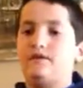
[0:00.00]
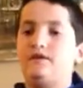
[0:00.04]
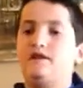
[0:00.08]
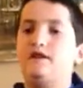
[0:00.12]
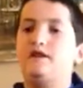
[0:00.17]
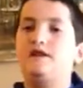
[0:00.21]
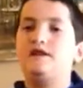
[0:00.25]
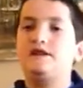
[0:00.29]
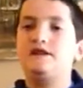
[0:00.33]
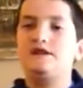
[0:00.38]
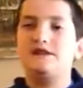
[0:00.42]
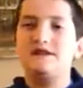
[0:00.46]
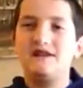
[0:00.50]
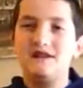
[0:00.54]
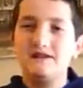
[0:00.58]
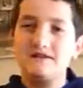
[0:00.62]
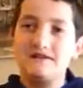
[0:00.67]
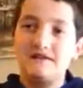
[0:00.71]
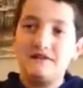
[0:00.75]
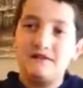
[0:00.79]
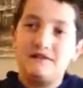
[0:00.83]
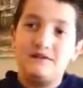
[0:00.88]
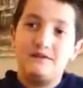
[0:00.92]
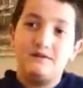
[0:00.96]
And you
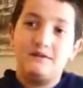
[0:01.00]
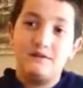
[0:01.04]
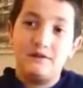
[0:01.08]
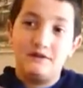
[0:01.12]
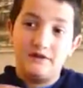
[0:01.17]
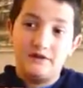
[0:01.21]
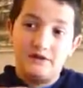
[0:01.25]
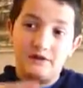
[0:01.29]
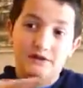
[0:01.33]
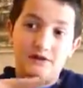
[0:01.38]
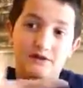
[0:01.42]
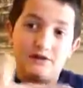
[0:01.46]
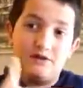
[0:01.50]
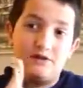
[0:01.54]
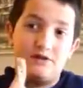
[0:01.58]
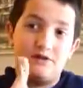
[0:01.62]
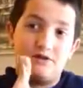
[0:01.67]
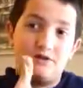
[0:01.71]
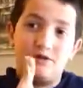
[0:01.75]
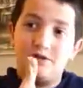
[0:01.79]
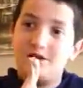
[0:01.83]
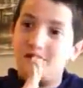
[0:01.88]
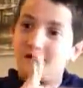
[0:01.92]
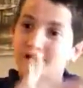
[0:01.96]
definitely don't want to show your
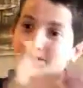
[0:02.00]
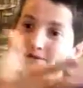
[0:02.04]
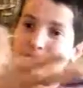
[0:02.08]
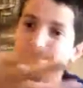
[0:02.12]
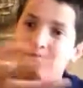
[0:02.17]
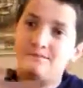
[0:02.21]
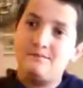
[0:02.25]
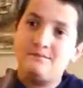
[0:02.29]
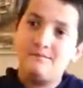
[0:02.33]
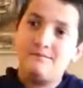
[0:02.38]
whole hand.